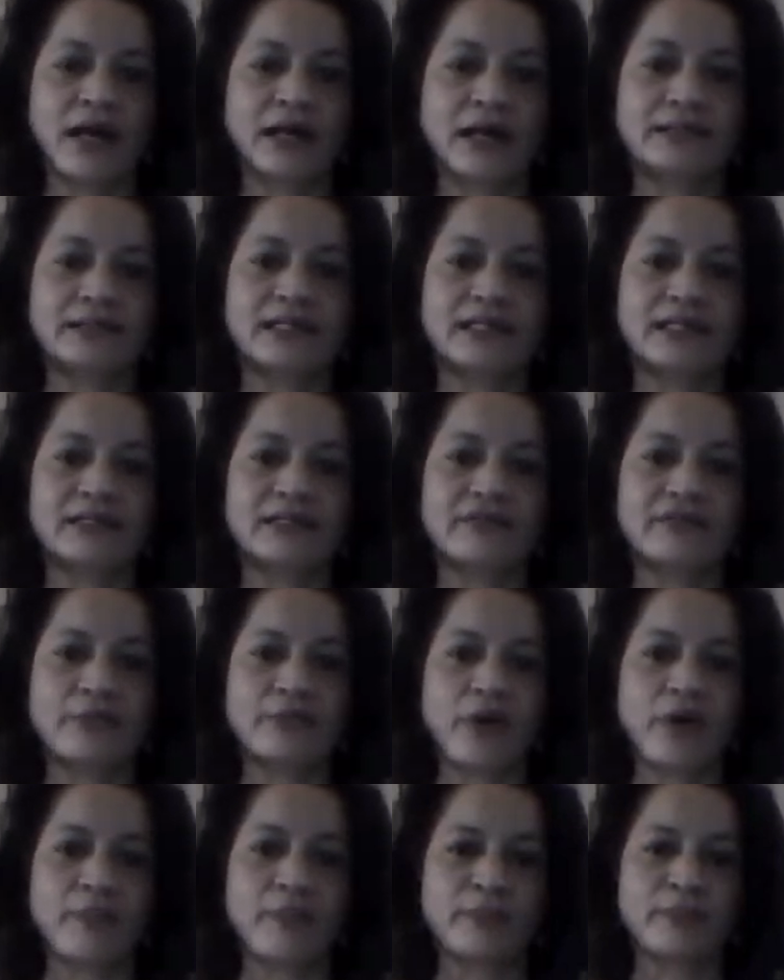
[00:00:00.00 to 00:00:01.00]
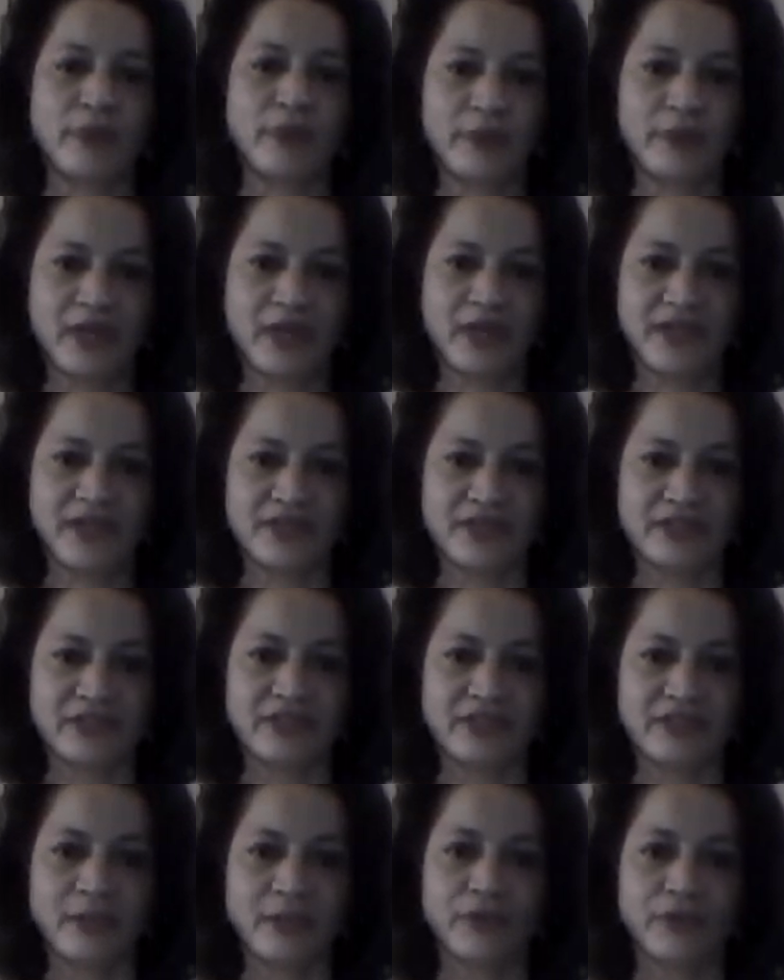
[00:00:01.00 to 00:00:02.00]
are tailored for population
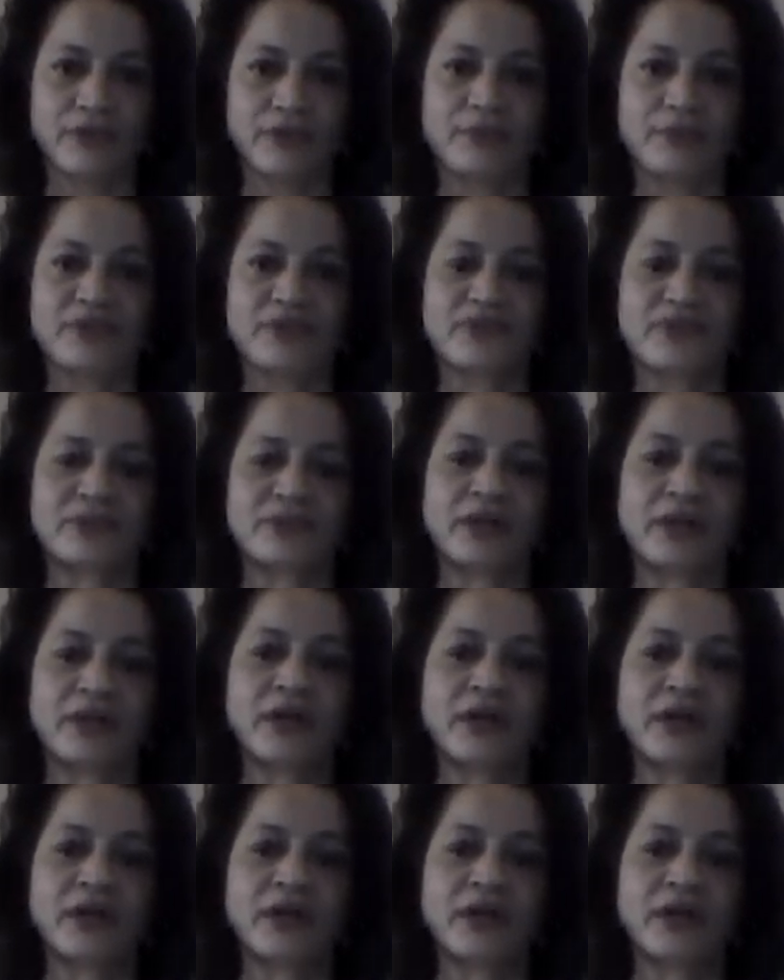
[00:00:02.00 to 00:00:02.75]
subgroups.